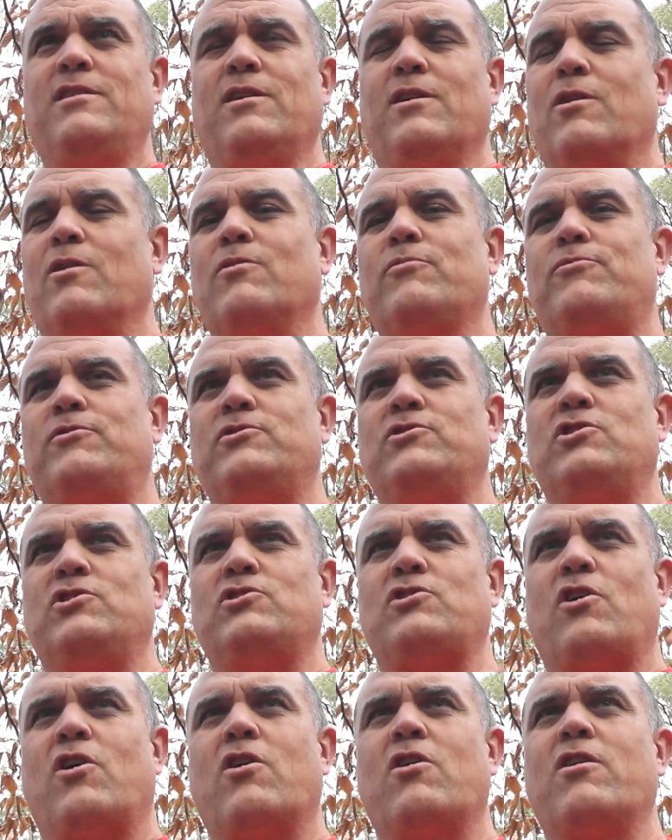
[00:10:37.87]
Earth is
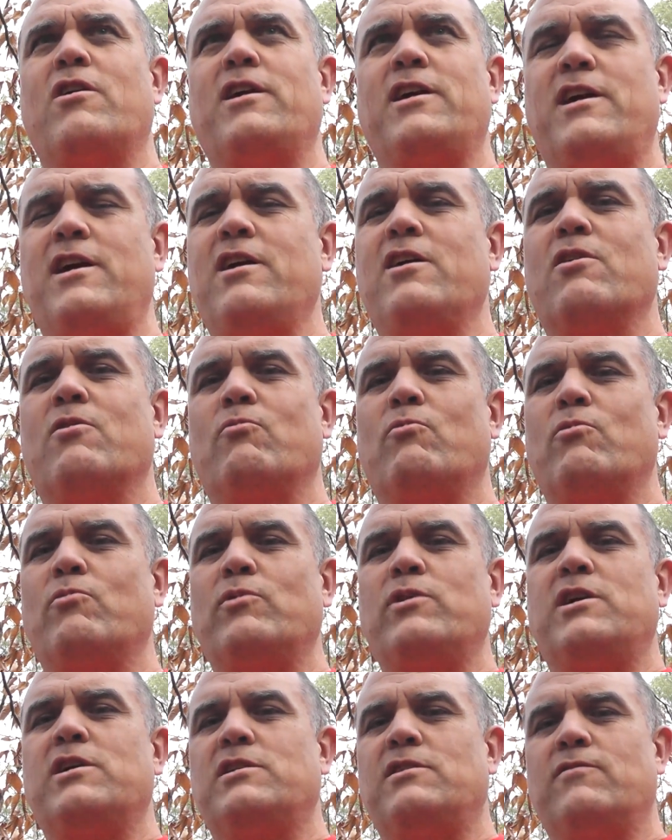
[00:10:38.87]
just already here when
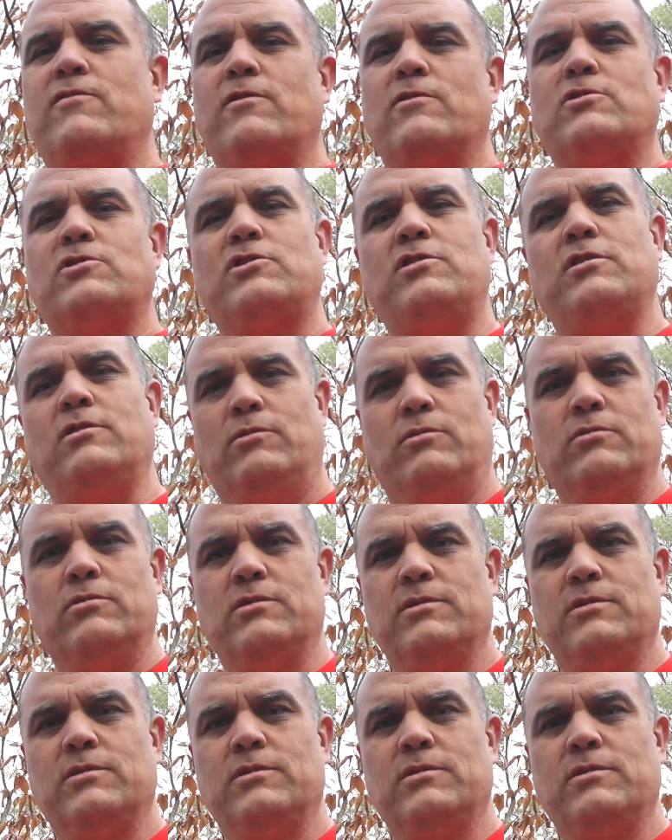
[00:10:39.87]
we get to verse 2.